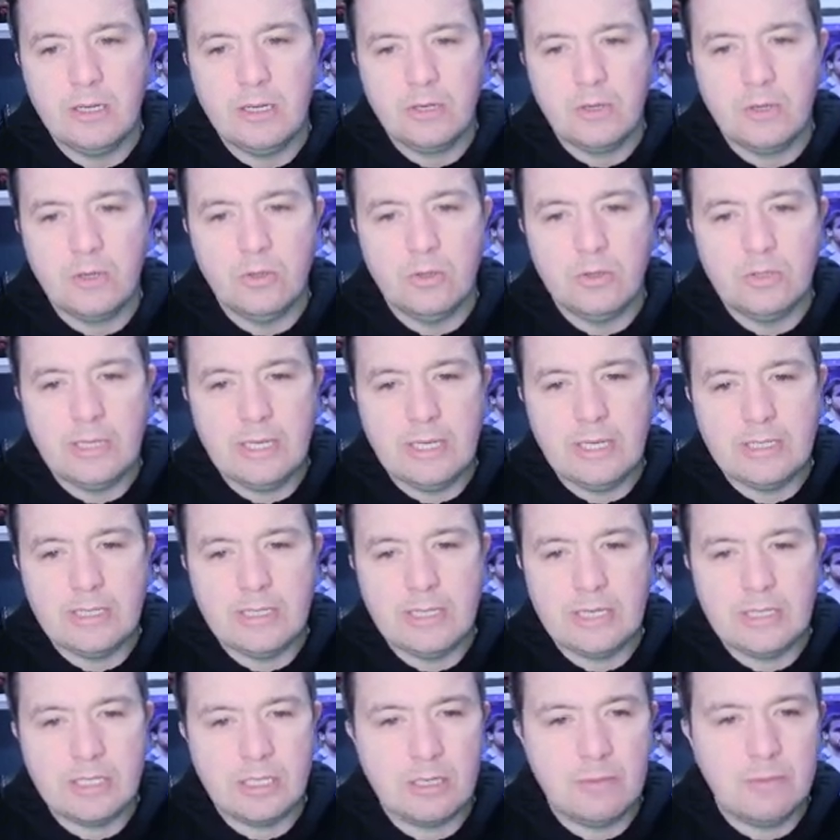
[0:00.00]
Kušić
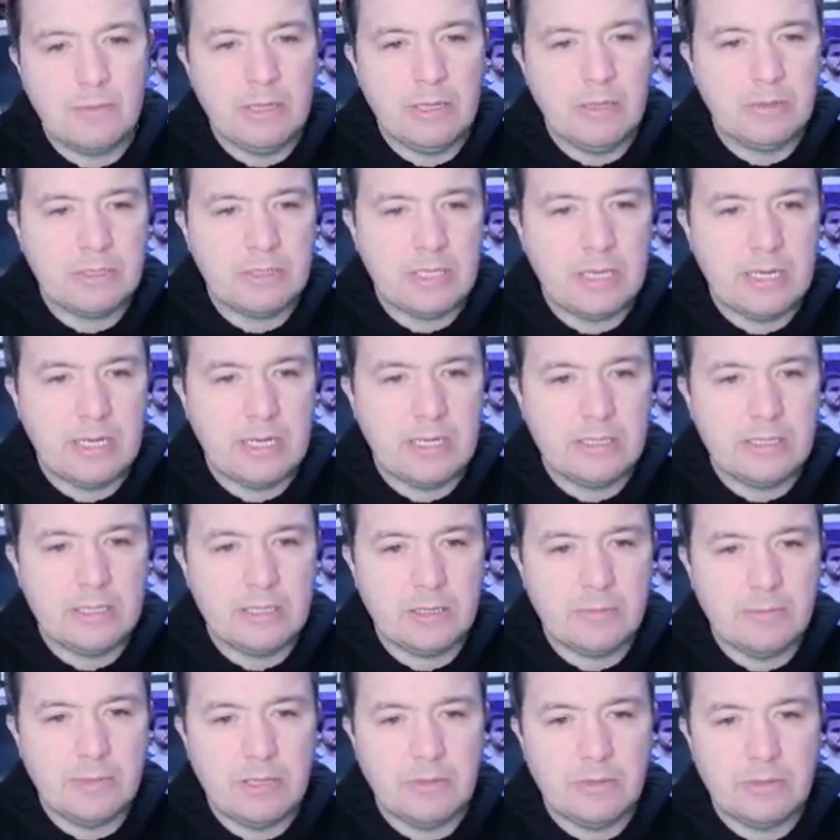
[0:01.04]
inside to Camilo Sáez.
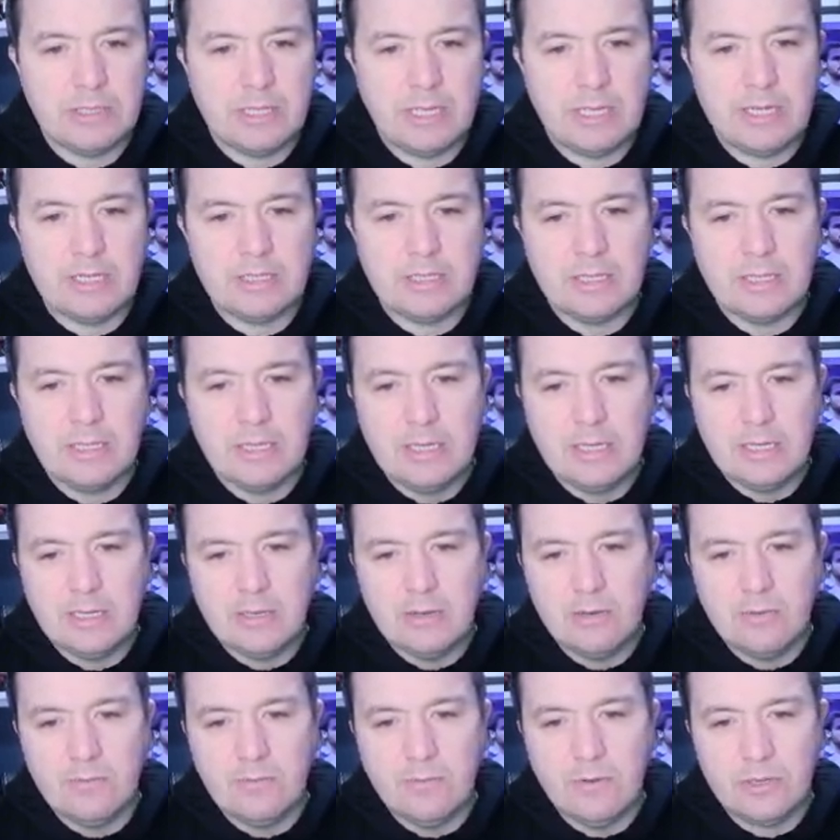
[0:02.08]
Camilo Sáez
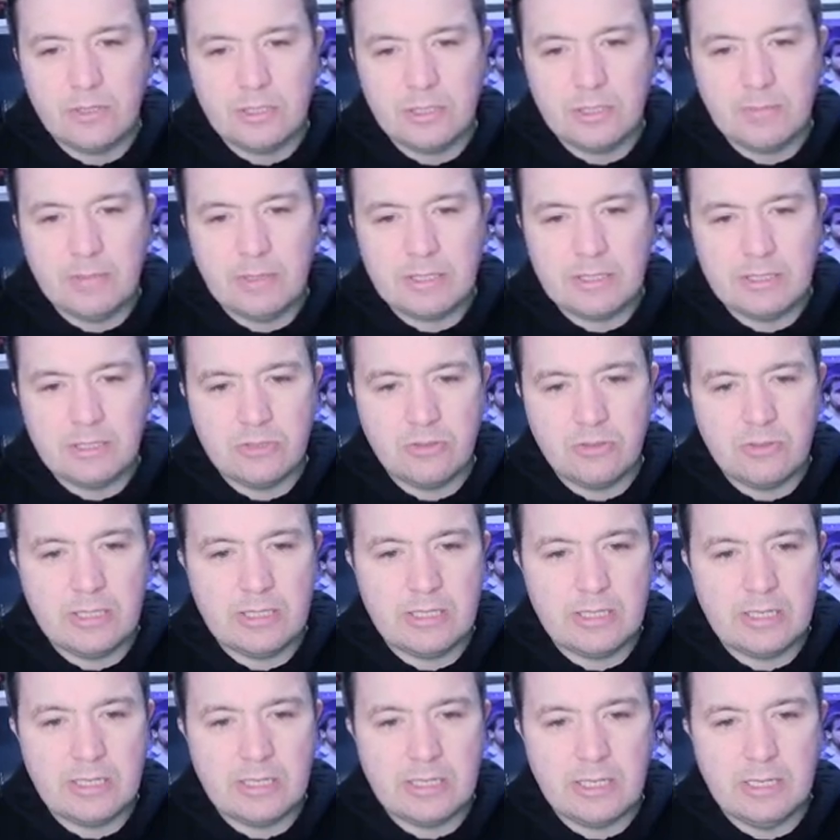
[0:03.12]
unfortunately passed it straight to
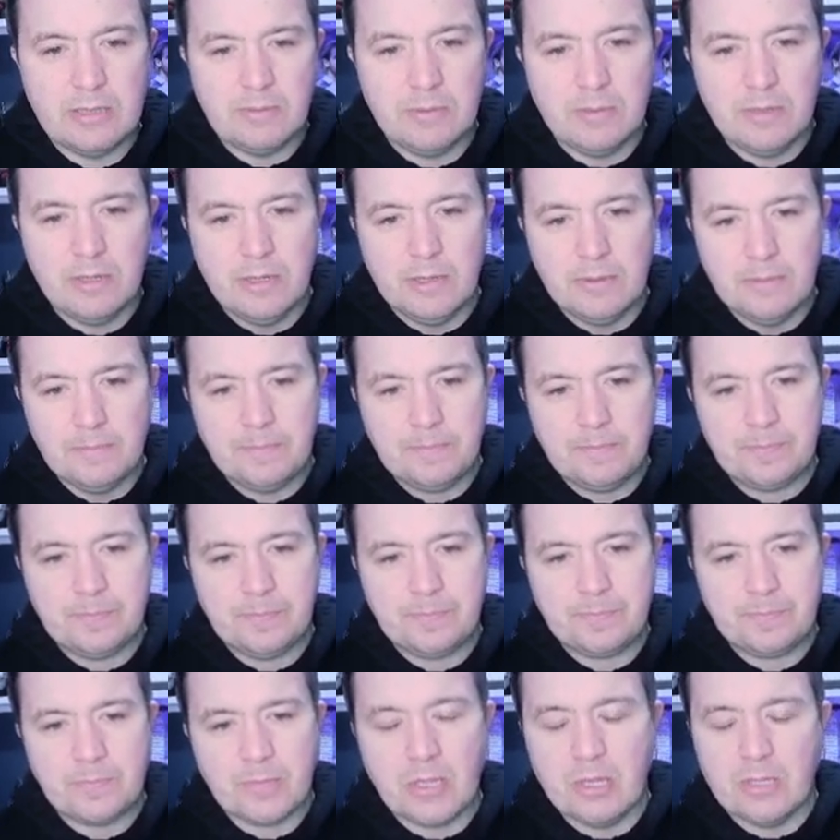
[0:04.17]
their keeper.
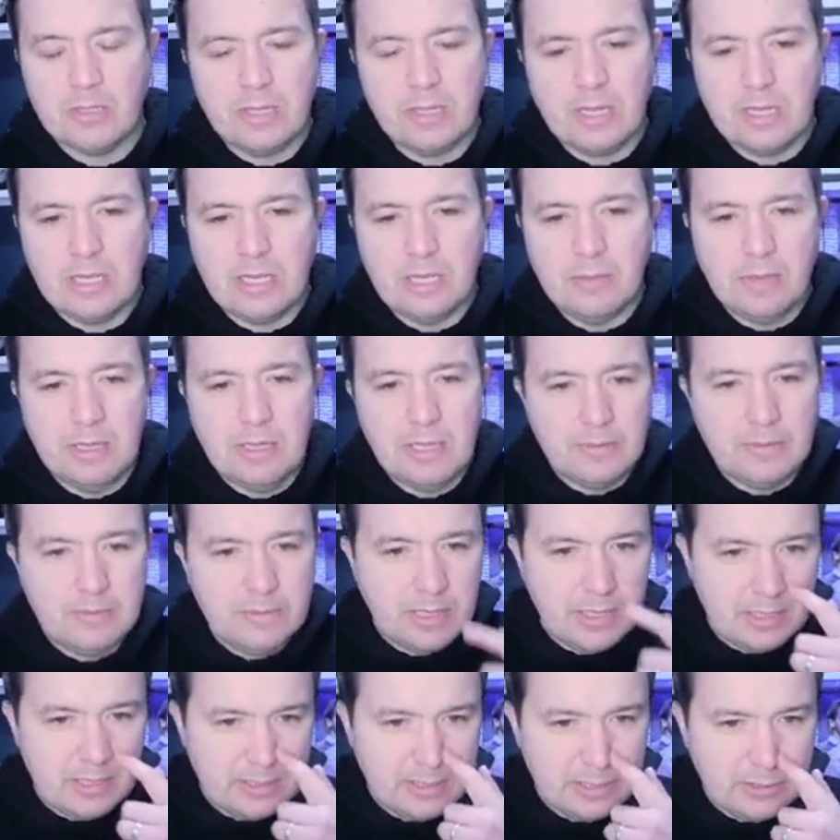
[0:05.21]
Not their keeper. Their
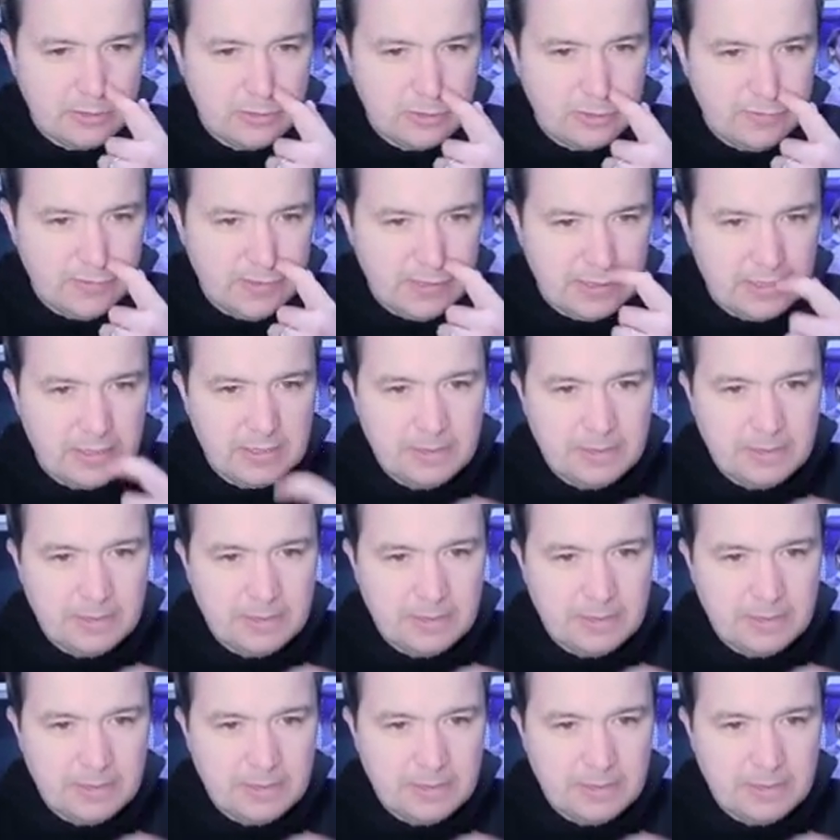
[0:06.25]
their central defender.